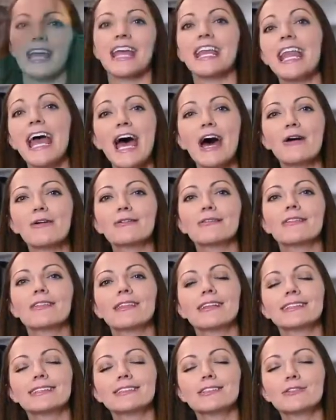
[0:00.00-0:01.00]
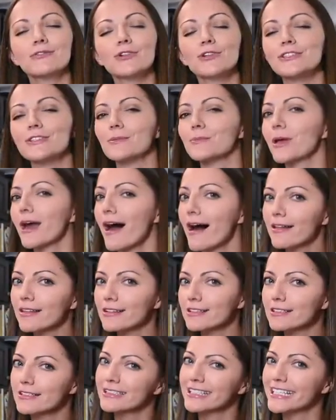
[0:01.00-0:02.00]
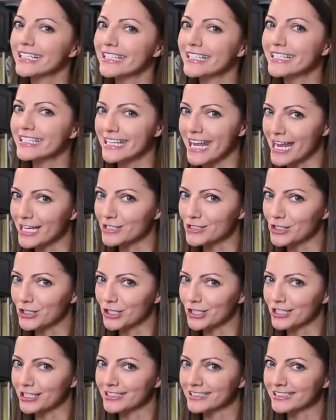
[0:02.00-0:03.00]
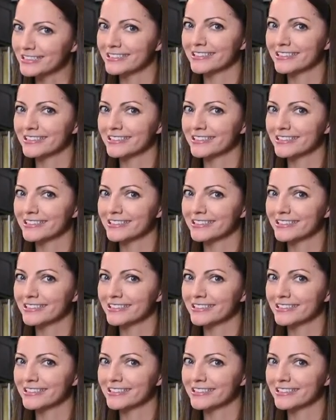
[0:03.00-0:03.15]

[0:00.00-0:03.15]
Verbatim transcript: And now, let's look for some colors in nature.